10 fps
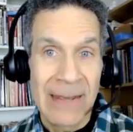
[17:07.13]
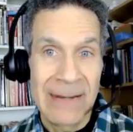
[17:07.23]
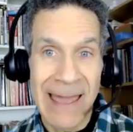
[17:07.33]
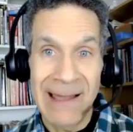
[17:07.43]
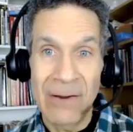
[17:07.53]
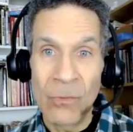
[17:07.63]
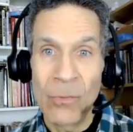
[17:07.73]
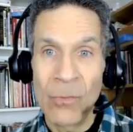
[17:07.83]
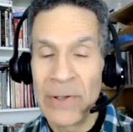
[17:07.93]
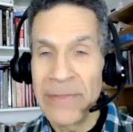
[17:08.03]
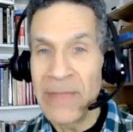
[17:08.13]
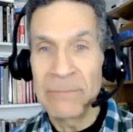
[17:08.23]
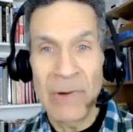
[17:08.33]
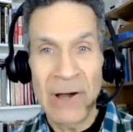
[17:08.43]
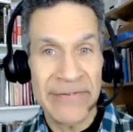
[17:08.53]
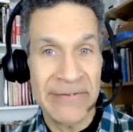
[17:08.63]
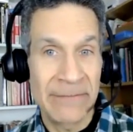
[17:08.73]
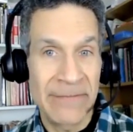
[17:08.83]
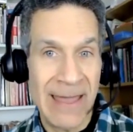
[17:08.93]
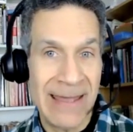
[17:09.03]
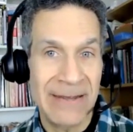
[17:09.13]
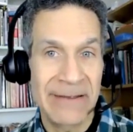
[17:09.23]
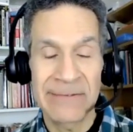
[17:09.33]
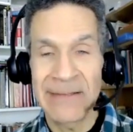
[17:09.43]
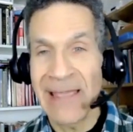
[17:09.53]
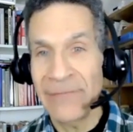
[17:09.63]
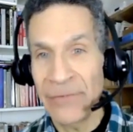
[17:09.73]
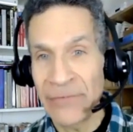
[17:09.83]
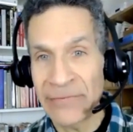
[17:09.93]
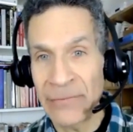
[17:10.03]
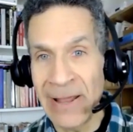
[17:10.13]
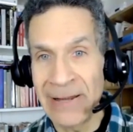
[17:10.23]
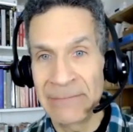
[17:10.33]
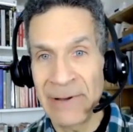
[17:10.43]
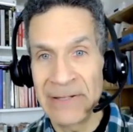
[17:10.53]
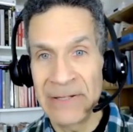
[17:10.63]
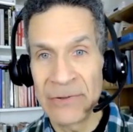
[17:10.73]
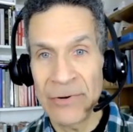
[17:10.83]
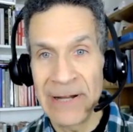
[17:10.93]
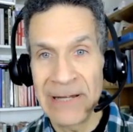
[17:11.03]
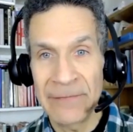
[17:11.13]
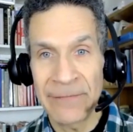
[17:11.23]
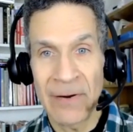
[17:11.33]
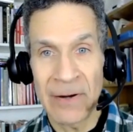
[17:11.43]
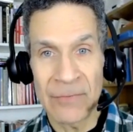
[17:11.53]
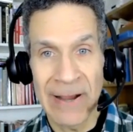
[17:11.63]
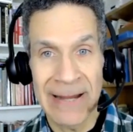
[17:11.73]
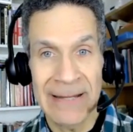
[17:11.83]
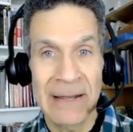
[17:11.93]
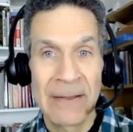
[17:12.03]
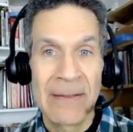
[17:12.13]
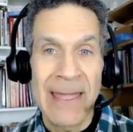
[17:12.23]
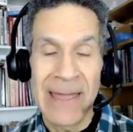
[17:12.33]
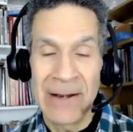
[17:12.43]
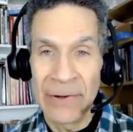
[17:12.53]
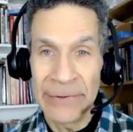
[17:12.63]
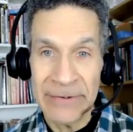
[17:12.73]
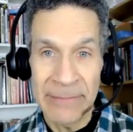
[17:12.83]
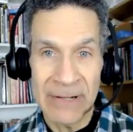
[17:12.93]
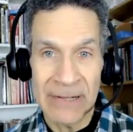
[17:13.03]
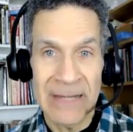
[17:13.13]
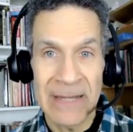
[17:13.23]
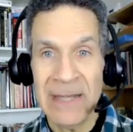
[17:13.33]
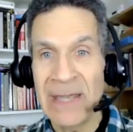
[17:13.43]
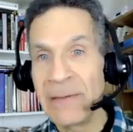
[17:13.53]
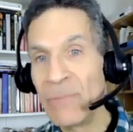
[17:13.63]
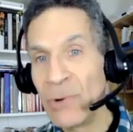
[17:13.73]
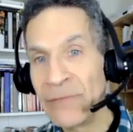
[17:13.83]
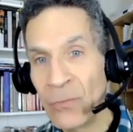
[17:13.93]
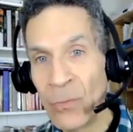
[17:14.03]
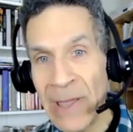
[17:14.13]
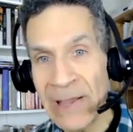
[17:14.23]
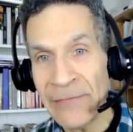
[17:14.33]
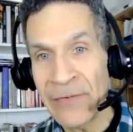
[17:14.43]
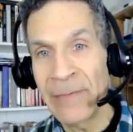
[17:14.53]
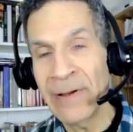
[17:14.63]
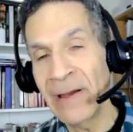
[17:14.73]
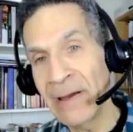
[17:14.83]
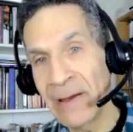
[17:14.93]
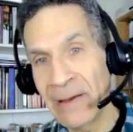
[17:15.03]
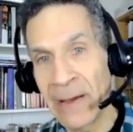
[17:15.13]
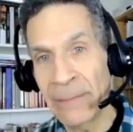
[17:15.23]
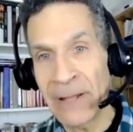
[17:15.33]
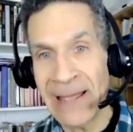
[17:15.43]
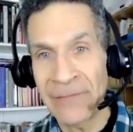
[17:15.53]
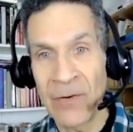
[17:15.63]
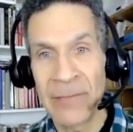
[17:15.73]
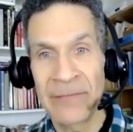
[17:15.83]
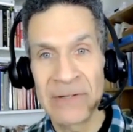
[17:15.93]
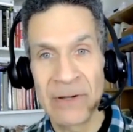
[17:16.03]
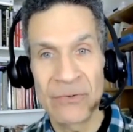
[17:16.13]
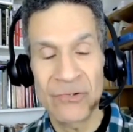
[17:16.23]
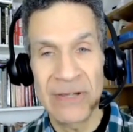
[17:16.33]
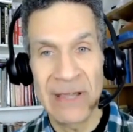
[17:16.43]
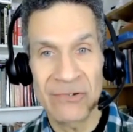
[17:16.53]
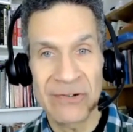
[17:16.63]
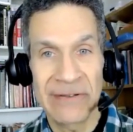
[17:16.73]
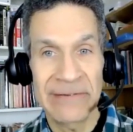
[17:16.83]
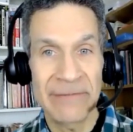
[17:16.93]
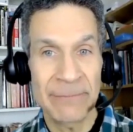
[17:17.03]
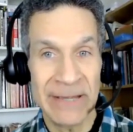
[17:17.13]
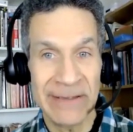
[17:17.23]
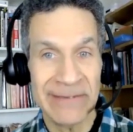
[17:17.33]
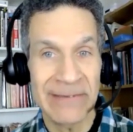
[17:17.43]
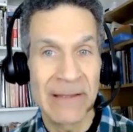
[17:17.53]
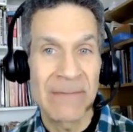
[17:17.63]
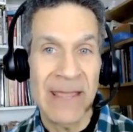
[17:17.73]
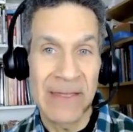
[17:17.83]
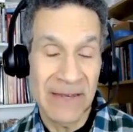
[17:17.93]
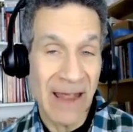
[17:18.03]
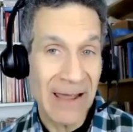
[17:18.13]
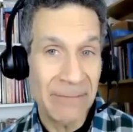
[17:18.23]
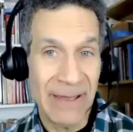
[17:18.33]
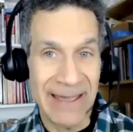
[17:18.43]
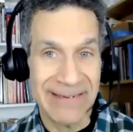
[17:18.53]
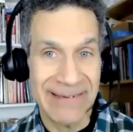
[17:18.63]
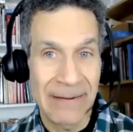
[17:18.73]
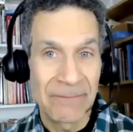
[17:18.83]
Now, within months of that, his life was threatened by the Ukrainian far right. And ultimately, he moved away from a platform of negotiations of peace in the Donbass.